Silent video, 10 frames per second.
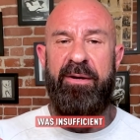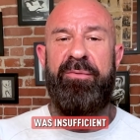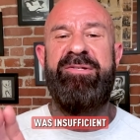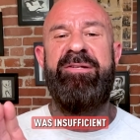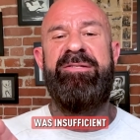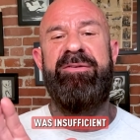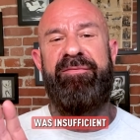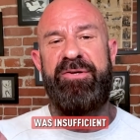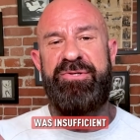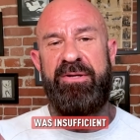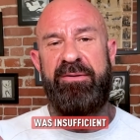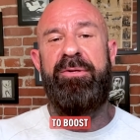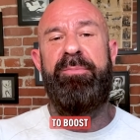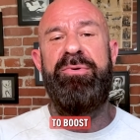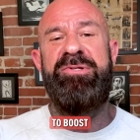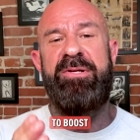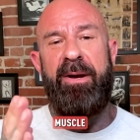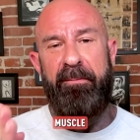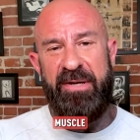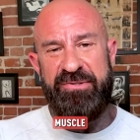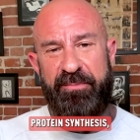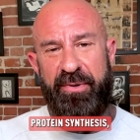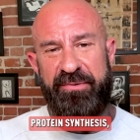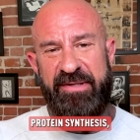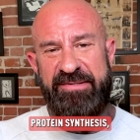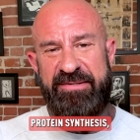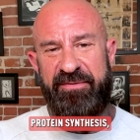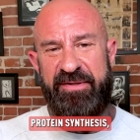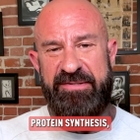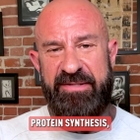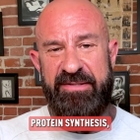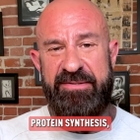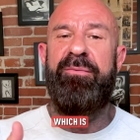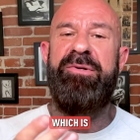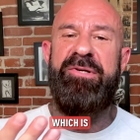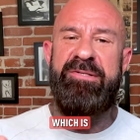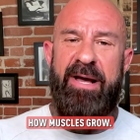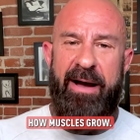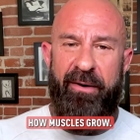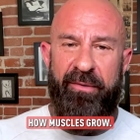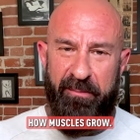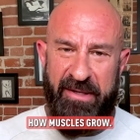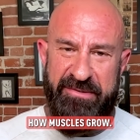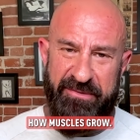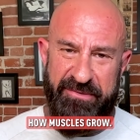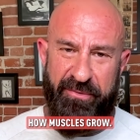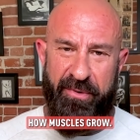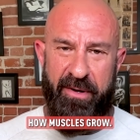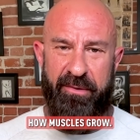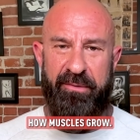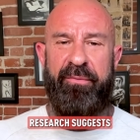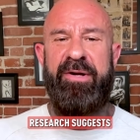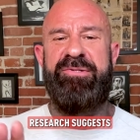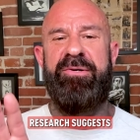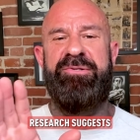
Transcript: was insufficient to boost muscle protein synthesis, which is how muscles grow. Research